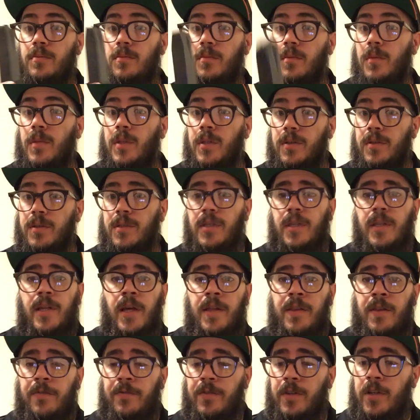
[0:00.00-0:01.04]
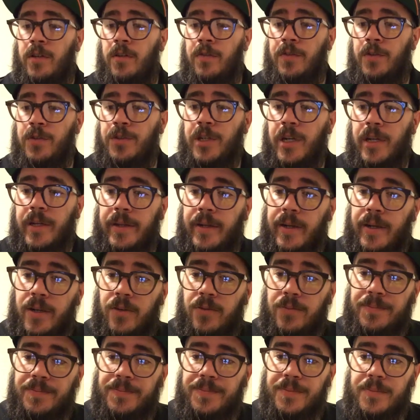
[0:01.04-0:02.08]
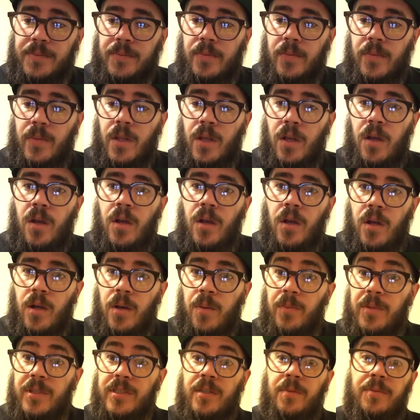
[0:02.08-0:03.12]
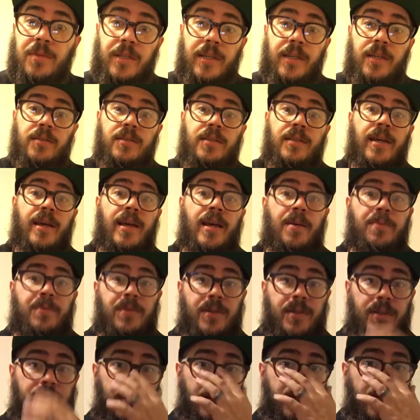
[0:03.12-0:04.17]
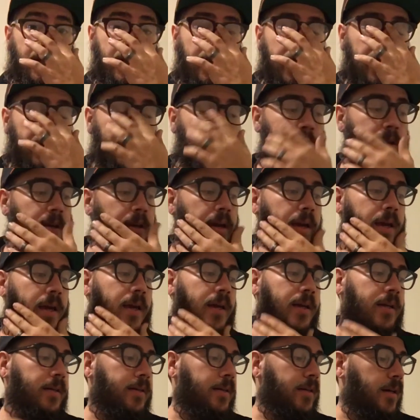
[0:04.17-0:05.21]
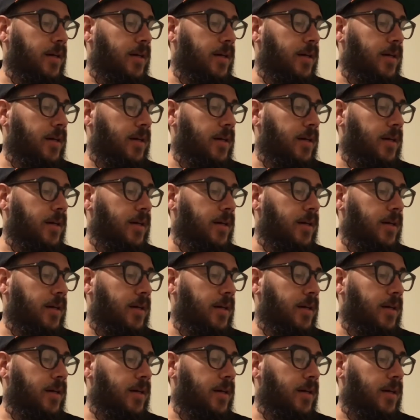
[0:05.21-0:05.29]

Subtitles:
You'll see that in the video if you check it out. But something else that happened and